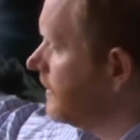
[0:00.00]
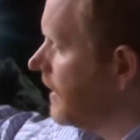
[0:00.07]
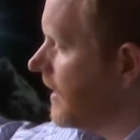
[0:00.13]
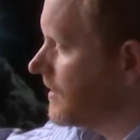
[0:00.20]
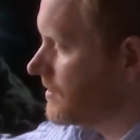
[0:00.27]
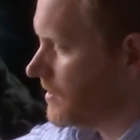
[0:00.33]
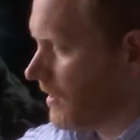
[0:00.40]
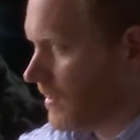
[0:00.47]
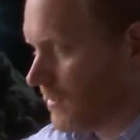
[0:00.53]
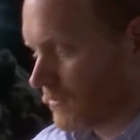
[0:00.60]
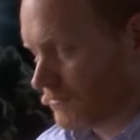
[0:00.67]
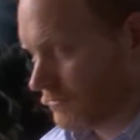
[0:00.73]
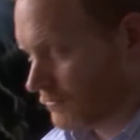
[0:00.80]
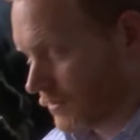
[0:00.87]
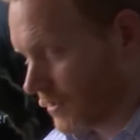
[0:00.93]
takes
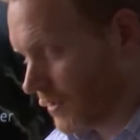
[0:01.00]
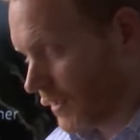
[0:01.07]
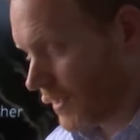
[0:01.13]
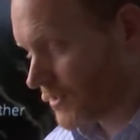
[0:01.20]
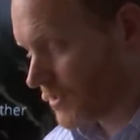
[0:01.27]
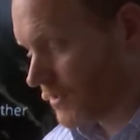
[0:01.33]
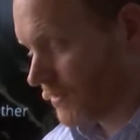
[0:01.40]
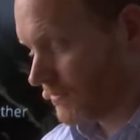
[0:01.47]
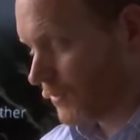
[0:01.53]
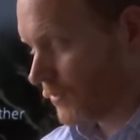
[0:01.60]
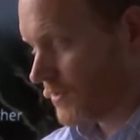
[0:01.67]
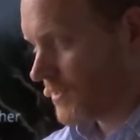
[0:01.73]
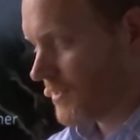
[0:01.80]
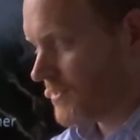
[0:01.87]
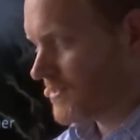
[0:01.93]
a collection of,
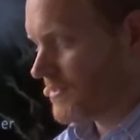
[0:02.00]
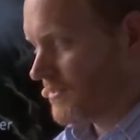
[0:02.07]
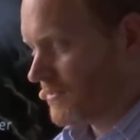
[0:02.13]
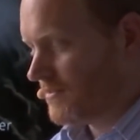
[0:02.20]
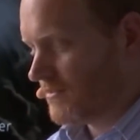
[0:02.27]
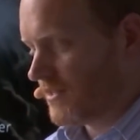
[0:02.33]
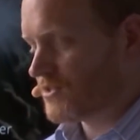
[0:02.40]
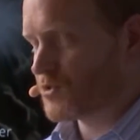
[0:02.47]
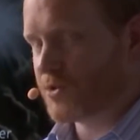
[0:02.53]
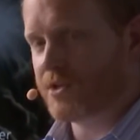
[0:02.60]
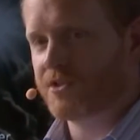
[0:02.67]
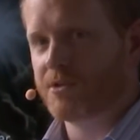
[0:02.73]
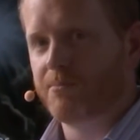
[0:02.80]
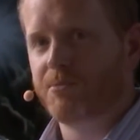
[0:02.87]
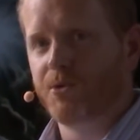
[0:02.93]
it's
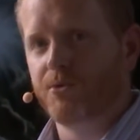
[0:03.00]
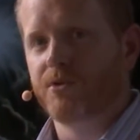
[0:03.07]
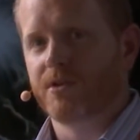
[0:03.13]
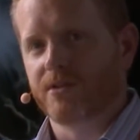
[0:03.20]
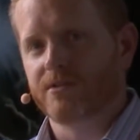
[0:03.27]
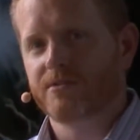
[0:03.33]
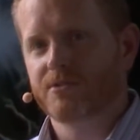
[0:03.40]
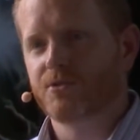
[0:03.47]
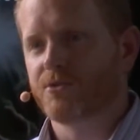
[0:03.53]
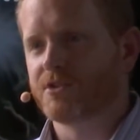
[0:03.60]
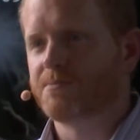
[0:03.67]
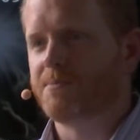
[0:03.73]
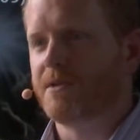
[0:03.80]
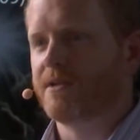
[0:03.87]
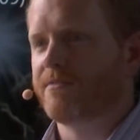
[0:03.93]
grid computing, so to
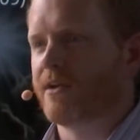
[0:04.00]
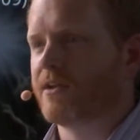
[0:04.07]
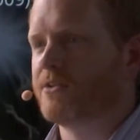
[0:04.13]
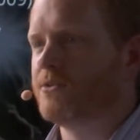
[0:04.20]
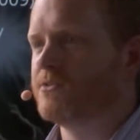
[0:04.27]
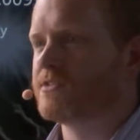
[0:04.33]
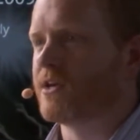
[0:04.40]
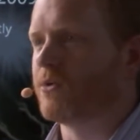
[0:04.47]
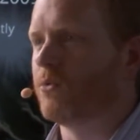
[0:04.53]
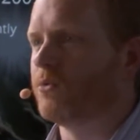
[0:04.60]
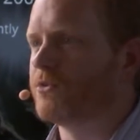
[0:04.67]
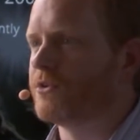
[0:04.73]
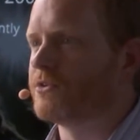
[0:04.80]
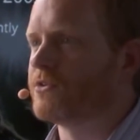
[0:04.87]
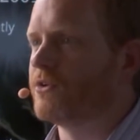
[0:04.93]
speak, if I could use that
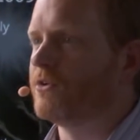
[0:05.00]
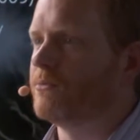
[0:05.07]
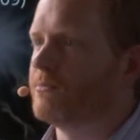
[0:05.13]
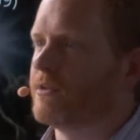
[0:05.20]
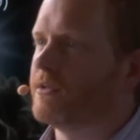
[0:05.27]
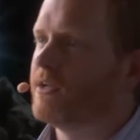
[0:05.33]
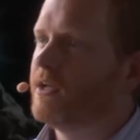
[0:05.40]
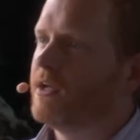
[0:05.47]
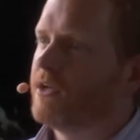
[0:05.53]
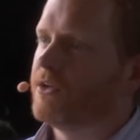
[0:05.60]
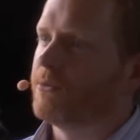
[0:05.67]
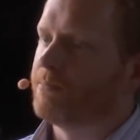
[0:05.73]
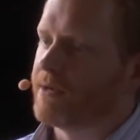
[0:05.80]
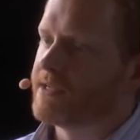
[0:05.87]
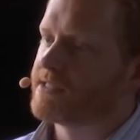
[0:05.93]
older term, that
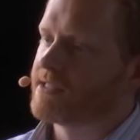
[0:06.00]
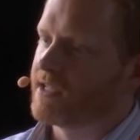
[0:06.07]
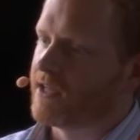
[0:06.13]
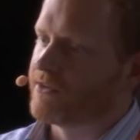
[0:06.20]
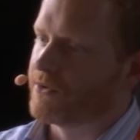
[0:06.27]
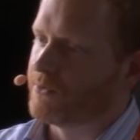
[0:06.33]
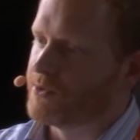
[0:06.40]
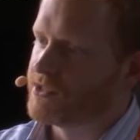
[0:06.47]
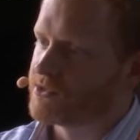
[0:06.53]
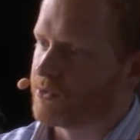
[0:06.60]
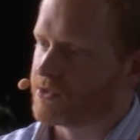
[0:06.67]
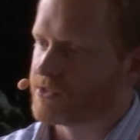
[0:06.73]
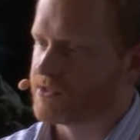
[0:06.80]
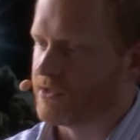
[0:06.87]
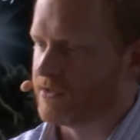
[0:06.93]
brings together a
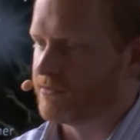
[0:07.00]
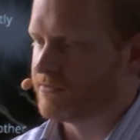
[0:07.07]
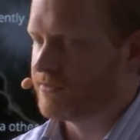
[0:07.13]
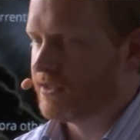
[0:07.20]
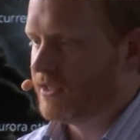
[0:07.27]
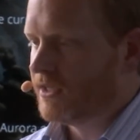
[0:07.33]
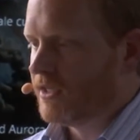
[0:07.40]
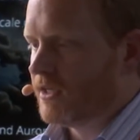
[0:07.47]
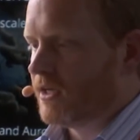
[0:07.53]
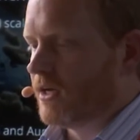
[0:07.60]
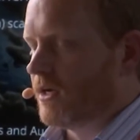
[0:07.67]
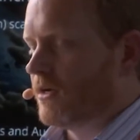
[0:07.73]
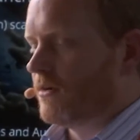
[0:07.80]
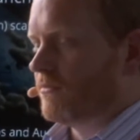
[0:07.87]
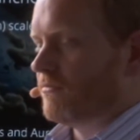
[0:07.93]
resource of
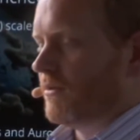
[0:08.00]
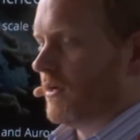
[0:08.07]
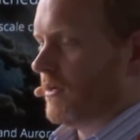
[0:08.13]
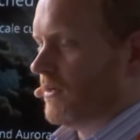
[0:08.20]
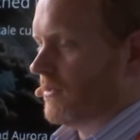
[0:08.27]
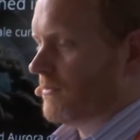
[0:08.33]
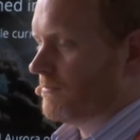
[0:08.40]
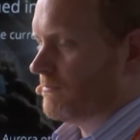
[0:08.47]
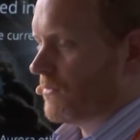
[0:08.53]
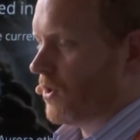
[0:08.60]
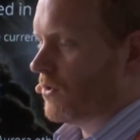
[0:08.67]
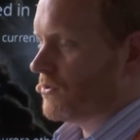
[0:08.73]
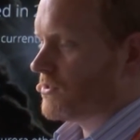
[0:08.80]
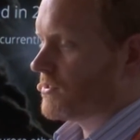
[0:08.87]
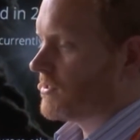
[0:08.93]

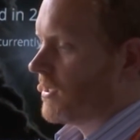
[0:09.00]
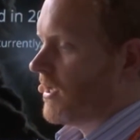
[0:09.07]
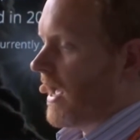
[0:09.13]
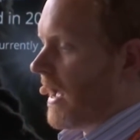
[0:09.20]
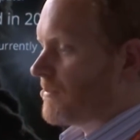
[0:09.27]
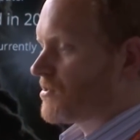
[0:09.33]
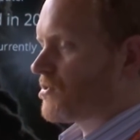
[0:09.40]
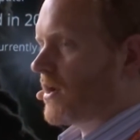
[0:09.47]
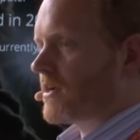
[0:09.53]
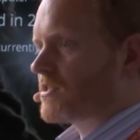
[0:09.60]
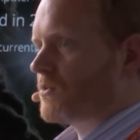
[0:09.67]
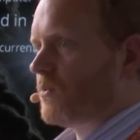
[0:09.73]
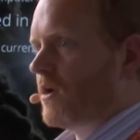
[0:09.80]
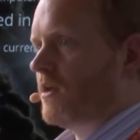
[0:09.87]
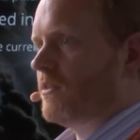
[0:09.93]
hosts, abstracts
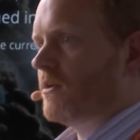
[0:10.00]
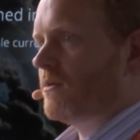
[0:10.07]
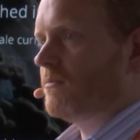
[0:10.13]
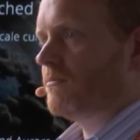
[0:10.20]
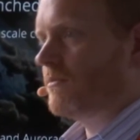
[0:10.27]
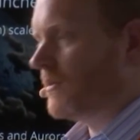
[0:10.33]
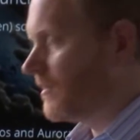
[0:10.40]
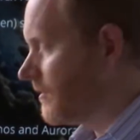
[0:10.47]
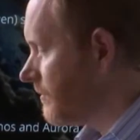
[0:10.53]
away their